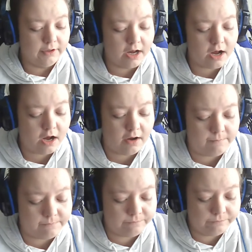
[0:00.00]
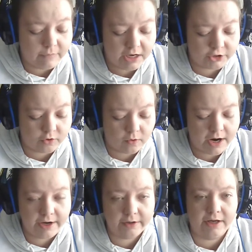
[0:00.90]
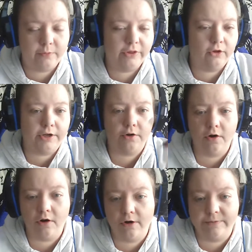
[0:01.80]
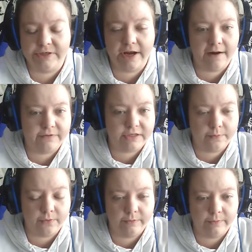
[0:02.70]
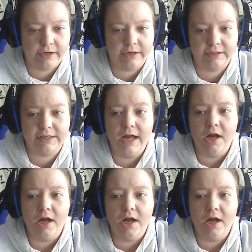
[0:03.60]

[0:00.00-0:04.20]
magical, right? Like we look at our herbs, they have separate meanings.